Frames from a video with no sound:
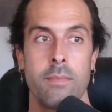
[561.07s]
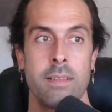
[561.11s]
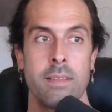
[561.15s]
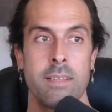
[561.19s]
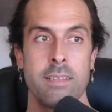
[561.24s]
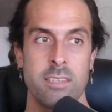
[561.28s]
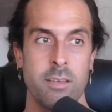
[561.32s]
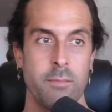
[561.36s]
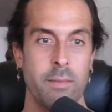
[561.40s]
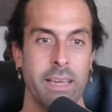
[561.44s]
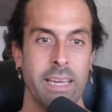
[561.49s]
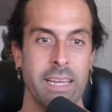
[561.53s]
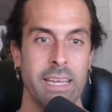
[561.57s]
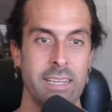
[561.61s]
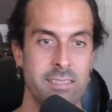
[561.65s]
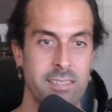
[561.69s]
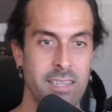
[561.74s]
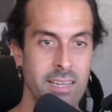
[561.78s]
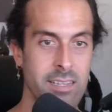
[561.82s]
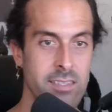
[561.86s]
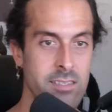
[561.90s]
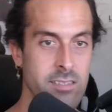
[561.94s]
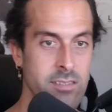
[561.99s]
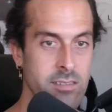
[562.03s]
Doesn't make any
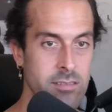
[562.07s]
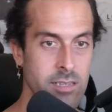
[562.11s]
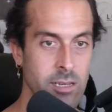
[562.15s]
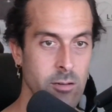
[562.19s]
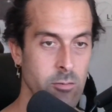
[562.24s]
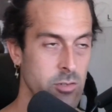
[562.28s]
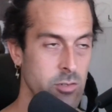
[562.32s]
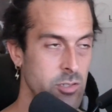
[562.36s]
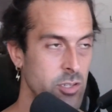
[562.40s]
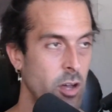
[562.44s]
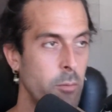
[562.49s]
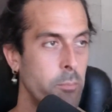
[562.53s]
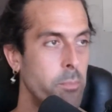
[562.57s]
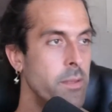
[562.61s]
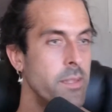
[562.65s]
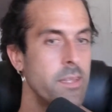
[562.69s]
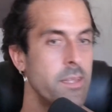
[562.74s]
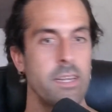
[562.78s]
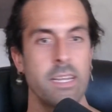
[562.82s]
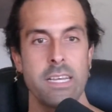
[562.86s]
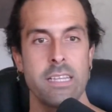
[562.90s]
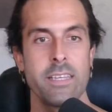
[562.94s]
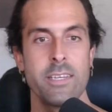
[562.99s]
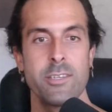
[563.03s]
sense. It was all
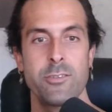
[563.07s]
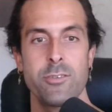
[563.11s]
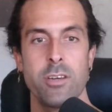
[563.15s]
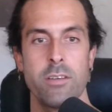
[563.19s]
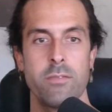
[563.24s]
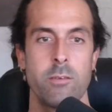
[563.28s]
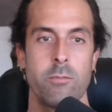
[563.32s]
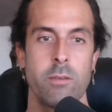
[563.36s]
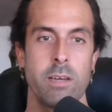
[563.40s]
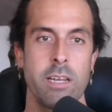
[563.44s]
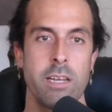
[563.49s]
politically driven.